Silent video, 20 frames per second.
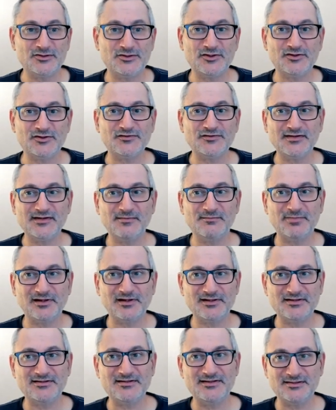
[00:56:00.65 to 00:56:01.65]
just the
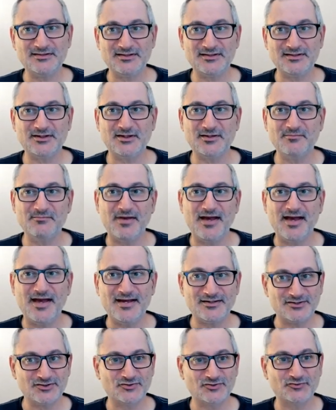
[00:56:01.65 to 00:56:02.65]
ability to
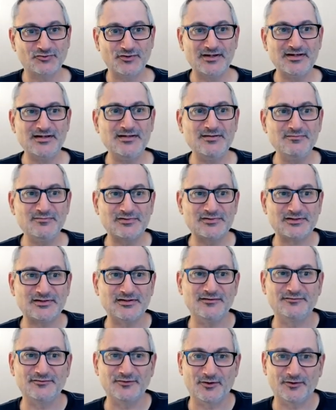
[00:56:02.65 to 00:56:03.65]
compare streams
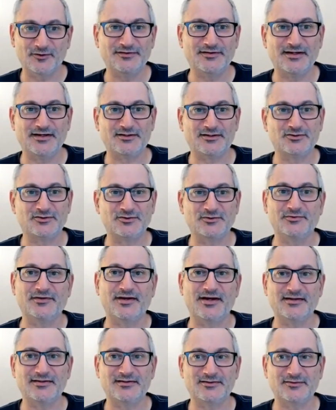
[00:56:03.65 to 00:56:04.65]
of non-textual
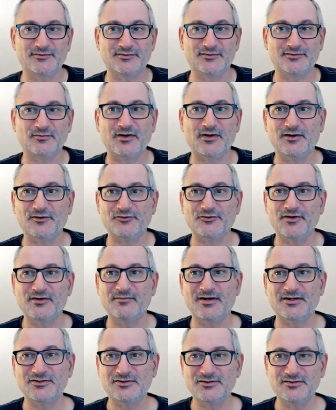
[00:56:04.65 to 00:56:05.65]
data as well. So
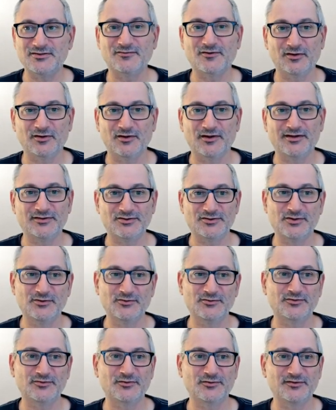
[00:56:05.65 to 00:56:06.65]
imagine you've got like
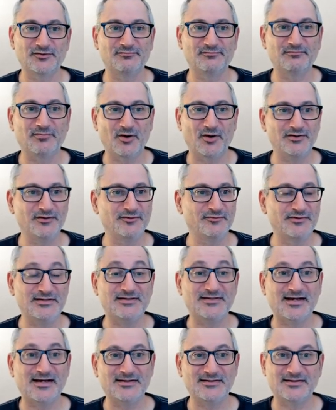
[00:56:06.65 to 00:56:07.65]
two sort of binary
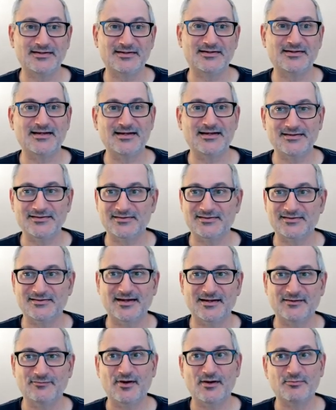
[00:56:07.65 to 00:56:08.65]
data things,
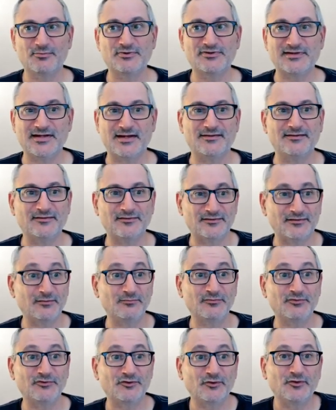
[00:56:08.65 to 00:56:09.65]
and they represent
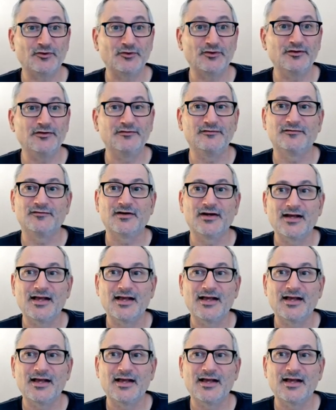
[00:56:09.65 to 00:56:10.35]
some sort of